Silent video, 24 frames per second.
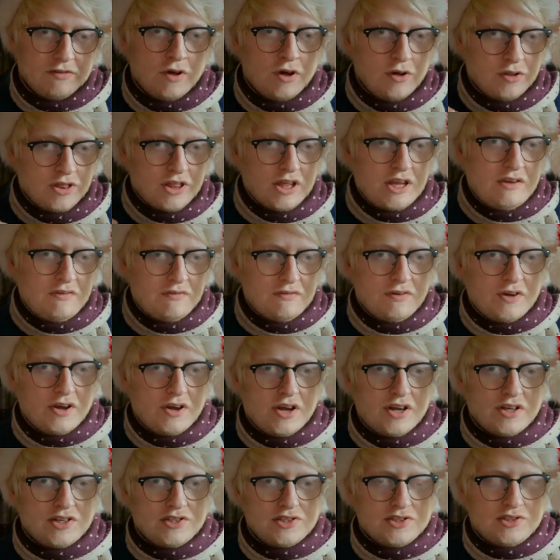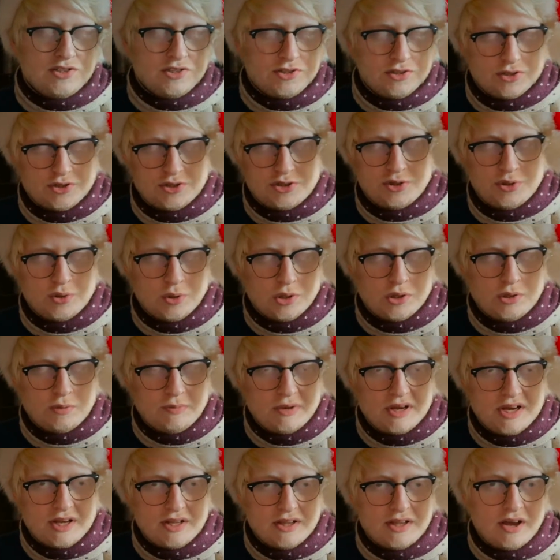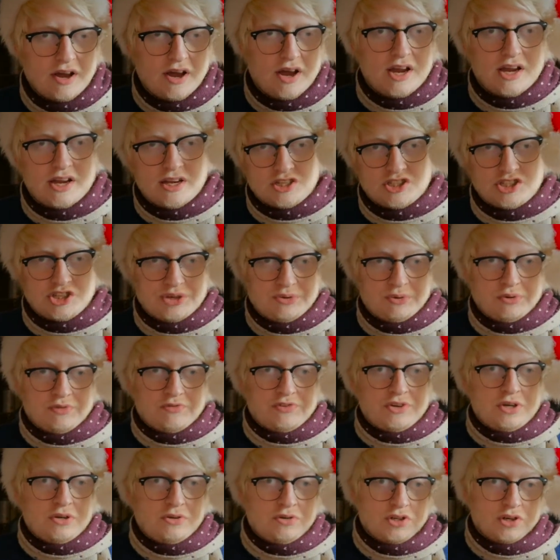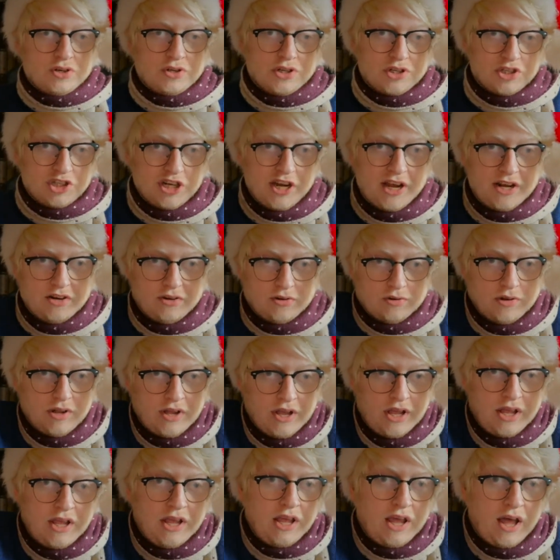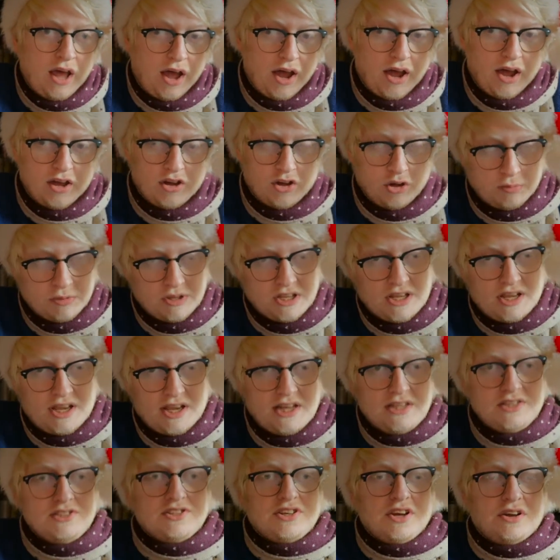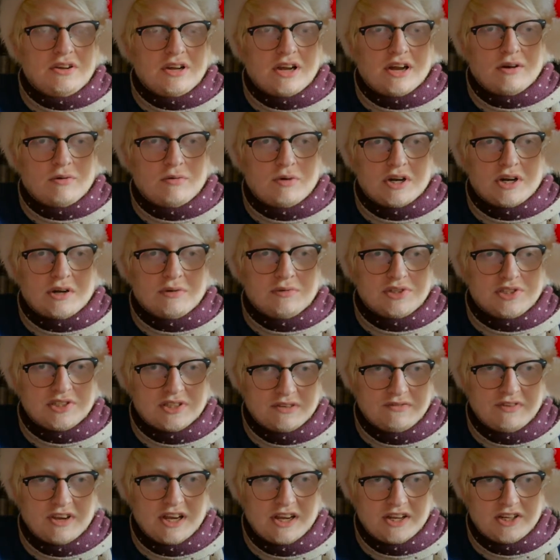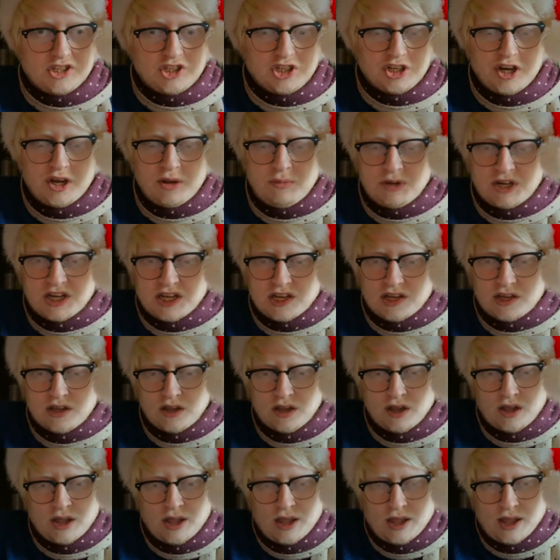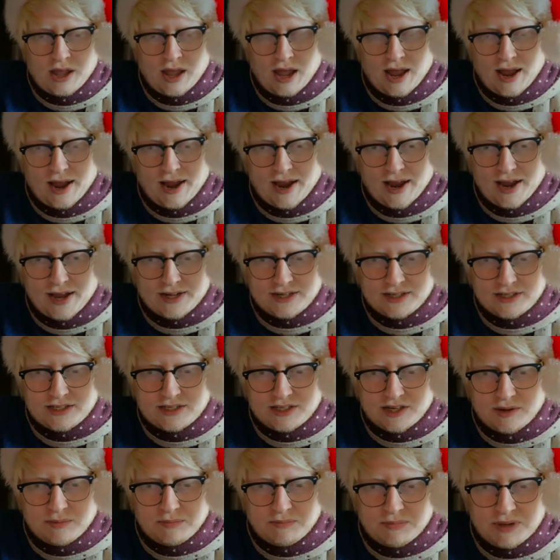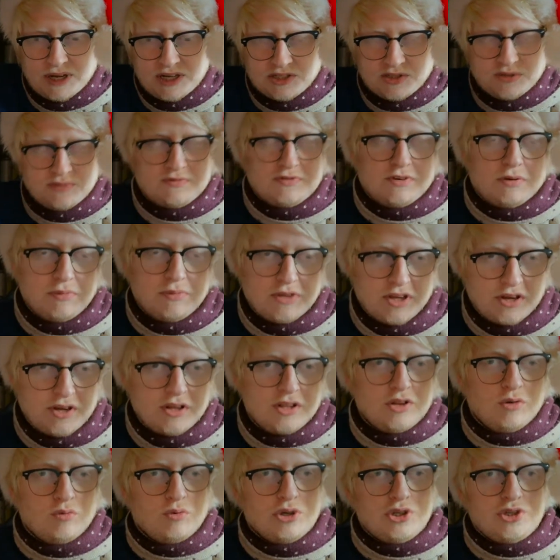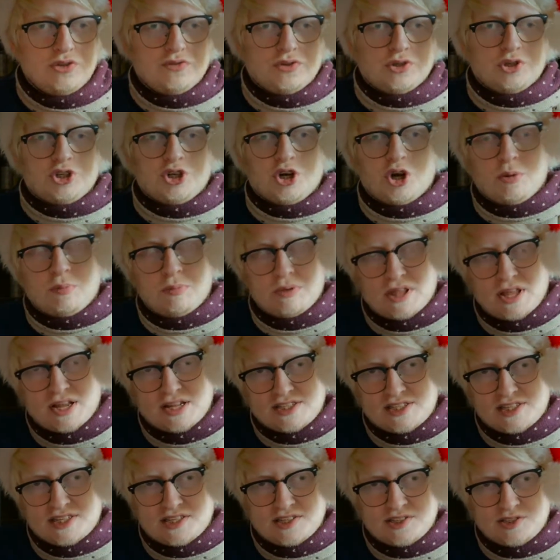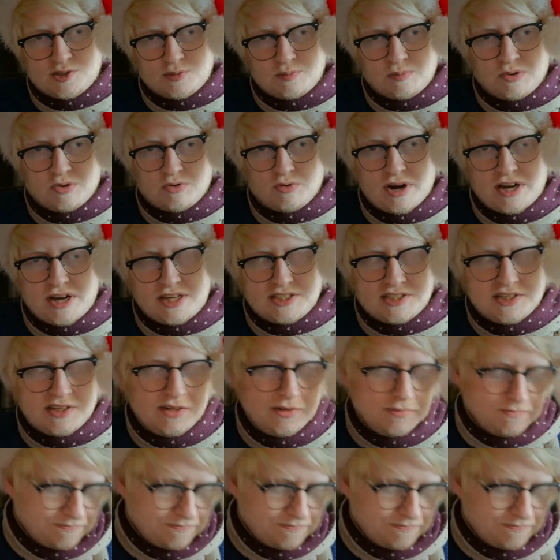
not the first, Tsjoe beer that I actually reviewed on the channel. A couple of years ago now, when I was living in Germany, and picked up from the wonderful shop that is Beretta,